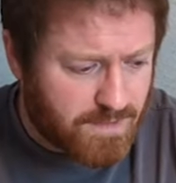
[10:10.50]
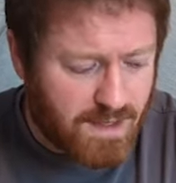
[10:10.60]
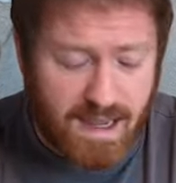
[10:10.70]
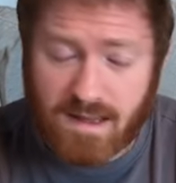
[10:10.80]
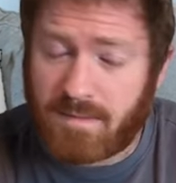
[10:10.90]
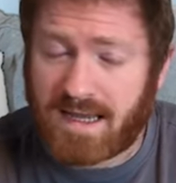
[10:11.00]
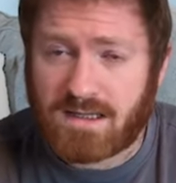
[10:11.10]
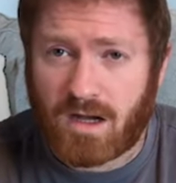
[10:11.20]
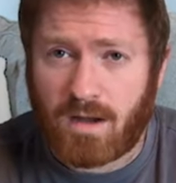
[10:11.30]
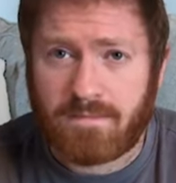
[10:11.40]
in the
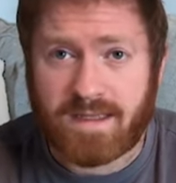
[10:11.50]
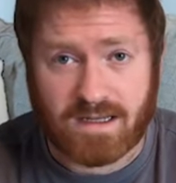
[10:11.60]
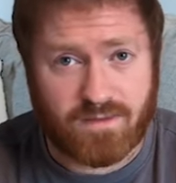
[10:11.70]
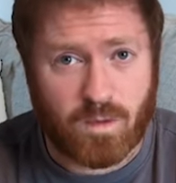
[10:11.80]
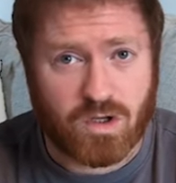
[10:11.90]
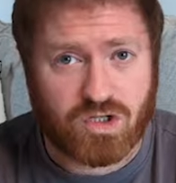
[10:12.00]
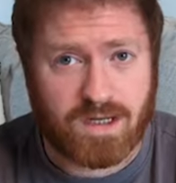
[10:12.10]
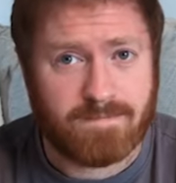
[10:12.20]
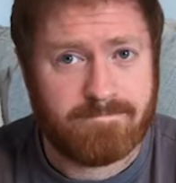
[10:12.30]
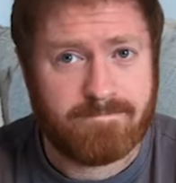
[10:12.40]
meantime, thanks for
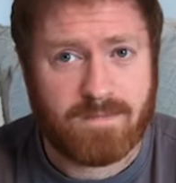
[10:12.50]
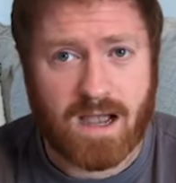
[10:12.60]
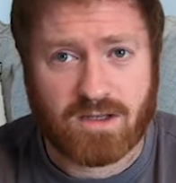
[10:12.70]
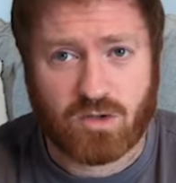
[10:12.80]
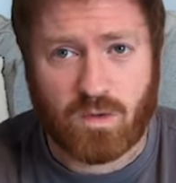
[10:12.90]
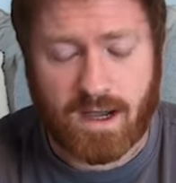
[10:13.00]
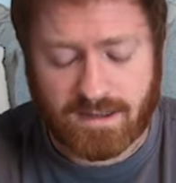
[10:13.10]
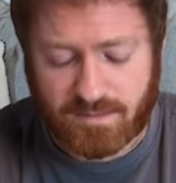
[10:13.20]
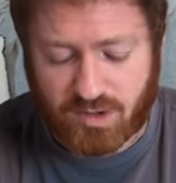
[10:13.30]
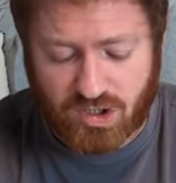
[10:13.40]
watching. As
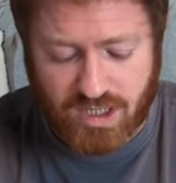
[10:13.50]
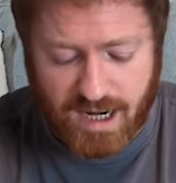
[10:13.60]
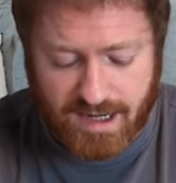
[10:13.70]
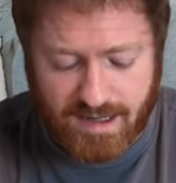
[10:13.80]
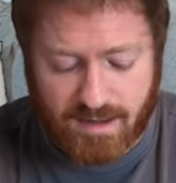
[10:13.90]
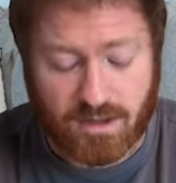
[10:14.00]
always, appreciate it.